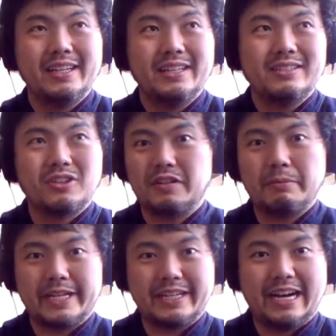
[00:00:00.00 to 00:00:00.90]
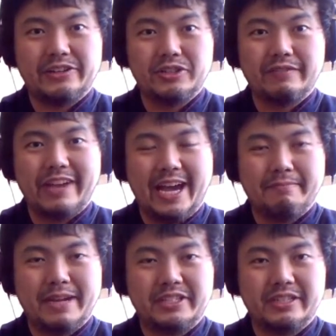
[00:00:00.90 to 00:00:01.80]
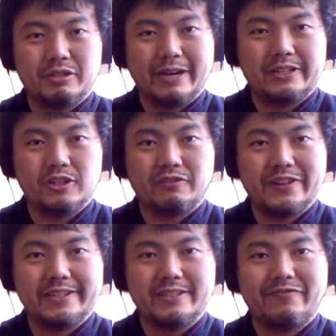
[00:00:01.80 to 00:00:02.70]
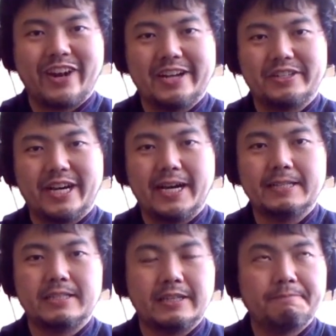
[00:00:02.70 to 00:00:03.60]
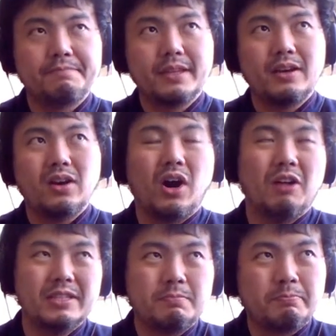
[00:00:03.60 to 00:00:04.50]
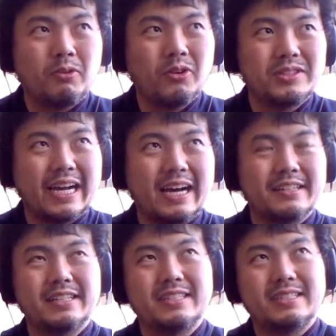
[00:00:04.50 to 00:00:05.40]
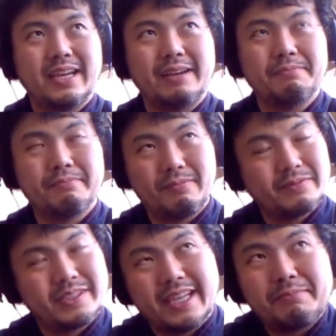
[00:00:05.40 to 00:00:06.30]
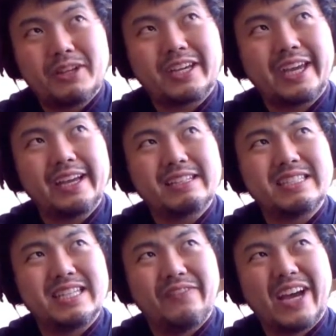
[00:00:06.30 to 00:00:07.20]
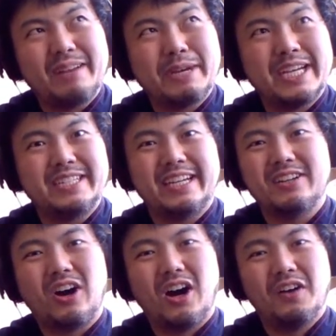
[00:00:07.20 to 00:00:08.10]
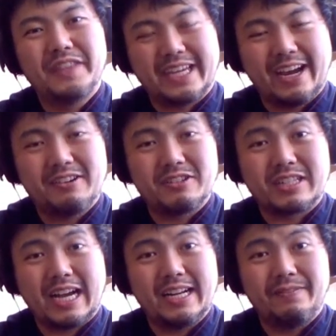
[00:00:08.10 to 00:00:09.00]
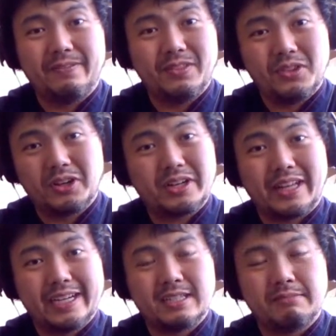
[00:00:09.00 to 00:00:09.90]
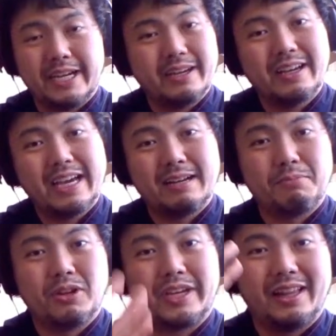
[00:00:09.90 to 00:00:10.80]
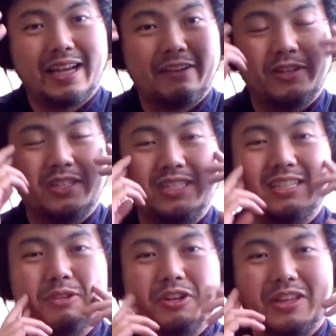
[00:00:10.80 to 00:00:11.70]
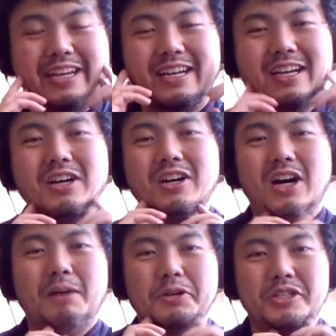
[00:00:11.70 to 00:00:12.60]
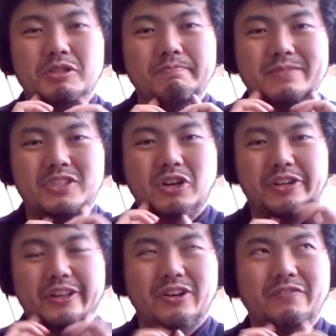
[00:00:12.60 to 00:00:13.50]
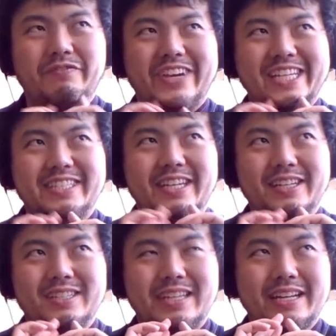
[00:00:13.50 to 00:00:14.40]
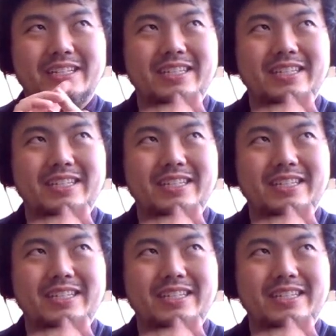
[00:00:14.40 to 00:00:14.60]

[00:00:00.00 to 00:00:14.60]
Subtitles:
sort of the McDonald's of animation directors for this franchise. He always puts out the same looking stiff animation. All of the characters kind of look alike to me, end up looking alike with similar almost circular faces that